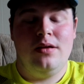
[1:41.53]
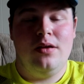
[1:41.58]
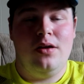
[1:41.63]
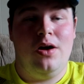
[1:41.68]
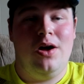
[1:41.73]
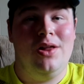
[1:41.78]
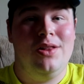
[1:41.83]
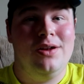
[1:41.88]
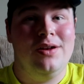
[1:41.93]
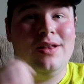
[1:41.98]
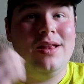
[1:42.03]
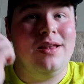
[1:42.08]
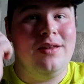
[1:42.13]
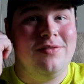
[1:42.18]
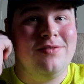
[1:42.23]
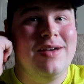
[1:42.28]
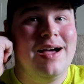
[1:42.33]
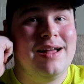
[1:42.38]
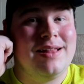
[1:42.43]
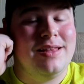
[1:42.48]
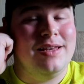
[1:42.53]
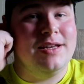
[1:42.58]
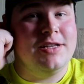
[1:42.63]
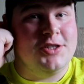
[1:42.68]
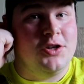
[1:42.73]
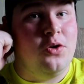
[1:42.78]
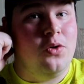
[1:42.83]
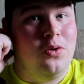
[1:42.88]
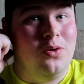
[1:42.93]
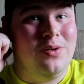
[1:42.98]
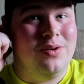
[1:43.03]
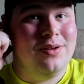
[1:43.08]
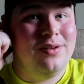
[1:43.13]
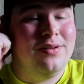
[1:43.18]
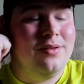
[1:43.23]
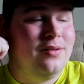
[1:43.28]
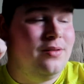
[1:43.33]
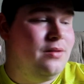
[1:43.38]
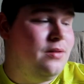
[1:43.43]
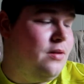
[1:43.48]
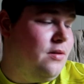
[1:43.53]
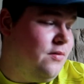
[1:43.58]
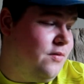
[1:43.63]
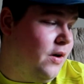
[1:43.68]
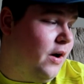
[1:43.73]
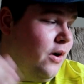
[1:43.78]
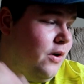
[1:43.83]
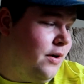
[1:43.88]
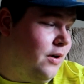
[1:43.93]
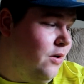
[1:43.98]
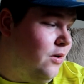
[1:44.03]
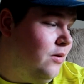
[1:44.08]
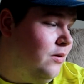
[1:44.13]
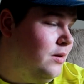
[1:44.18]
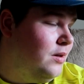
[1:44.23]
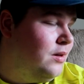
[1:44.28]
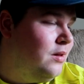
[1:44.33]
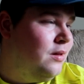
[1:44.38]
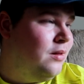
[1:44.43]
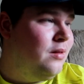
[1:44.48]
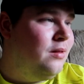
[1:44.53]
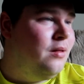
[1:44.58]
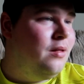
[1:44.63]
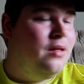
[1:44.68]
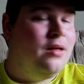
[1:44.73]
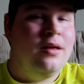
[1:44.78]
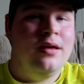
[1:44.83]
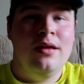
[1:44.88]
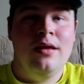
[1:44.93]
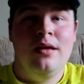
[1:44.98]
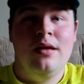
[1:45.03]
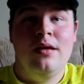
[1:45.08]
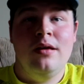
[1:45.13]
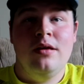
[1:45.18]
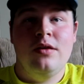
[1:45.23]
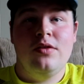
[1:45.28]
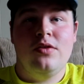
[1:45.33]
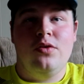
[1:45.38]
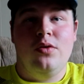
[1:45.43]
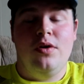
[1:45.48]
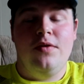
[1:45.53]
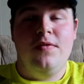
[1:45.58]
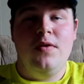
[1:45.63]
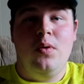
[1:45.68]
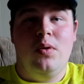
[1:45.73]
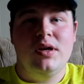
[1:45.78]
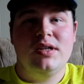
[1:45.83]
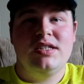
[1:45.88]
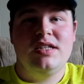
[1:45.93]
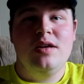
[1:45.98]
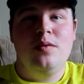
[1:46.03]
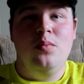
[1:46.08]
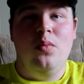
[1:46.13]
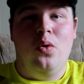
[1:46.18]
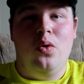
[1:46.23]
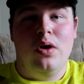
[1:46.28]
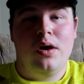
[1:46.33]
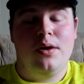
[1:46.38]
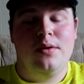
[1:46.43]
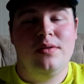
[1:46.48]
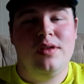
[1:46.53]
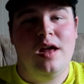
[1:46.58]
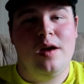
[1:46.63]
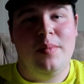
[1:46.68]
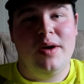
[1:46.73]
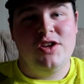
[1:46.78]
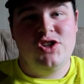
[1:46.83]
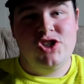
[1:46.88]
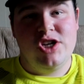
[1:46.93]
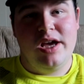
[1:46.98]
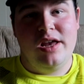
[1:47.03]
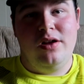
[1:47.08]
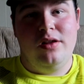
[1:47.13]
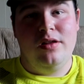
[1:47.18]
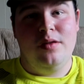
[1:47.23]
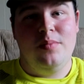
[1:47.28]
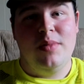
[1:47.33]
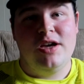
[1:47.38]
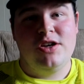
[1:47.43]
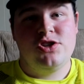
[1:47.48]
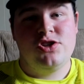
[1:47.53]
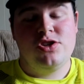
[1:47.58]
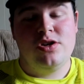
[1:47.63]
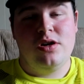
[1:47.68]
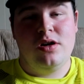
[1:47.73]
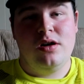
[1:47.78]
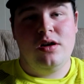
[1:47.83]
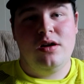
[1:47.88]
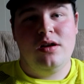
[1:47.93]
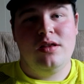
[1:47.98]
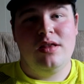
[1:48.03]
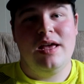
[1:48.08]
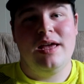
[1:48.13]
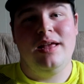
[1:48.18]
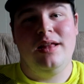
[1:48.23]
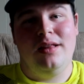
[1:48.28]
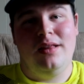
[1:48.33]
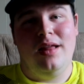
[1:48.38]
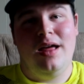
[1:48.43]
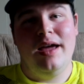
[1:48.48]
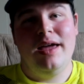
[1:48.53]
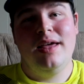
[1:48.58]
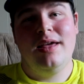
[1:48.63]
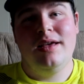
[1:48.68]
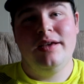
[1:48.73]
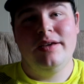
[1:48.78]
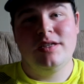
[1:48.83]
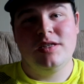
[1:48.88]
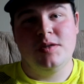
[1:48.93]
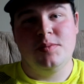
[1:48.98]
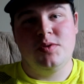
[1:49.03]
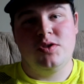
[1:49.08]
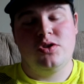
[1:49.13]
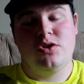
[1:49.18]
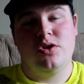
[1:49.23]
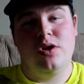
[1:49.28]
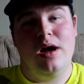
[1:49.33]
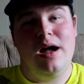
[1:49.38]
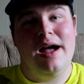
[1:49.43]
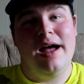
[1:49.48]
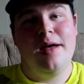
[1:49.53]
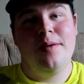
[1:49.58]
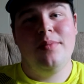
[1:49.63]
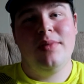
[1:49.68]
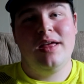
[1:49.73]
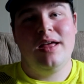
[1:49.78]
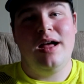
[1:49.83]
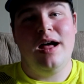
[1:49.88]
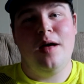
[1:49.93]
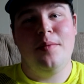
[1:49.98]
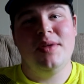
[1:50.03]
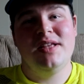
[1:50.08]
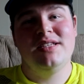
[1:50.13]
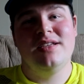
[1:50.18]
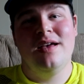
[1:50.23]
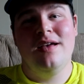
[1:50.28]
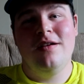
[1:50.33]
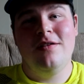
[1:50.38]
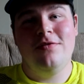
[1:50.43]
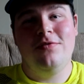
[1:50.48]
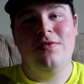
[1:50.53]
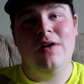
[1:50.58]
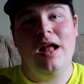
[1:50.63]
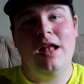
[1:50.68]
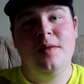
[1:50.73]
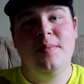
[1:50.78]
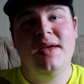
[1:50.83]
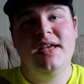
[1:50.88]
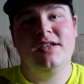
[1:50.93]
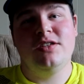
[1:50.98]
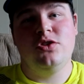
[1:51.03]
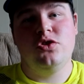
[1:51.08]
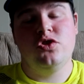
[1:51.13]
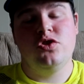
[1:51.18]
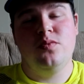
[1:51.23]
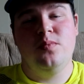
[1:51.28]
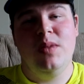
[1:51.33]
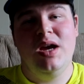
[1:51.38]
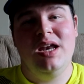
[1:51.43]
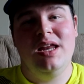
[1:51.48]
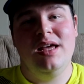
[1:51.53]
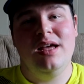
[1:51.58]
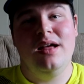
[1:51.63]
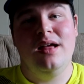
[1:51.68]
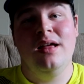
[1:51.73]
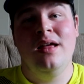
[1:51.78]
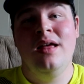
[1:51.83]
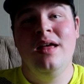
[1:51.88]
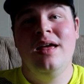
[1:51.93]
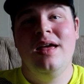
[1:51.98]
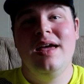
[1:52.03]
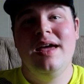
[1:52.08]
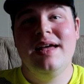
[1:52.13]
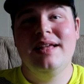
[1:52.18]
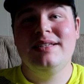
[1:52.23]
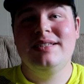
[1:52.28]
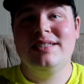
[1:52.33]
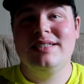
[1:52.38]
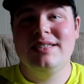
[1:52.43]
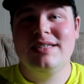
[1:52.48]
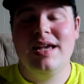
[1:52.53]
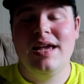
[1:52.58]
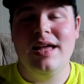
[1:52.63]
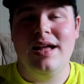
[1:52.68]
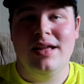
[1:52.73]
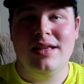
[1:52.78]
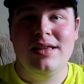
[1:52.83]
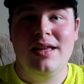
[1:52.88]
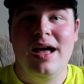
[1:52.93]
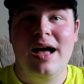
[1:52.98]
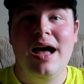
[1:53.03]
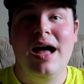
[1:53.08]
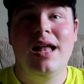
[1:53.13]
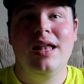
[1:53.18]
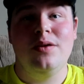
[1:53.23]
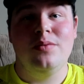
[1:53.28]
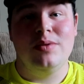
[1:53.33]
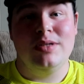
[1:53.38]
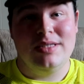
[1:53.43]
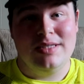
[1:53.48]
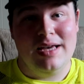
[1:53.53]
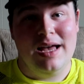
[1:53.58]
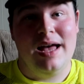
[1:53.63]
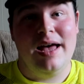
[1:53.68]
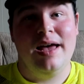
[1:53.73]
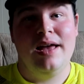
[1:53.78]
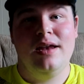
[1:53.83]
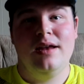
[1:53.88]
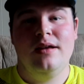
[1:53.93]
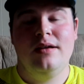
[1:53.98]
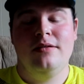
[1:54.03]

other than the fact that it's old. Very old. So if you want to see more, go down to my channel, then make sure that you like, subscribe, comment, follow me on social media, and stay on the Hollywood side.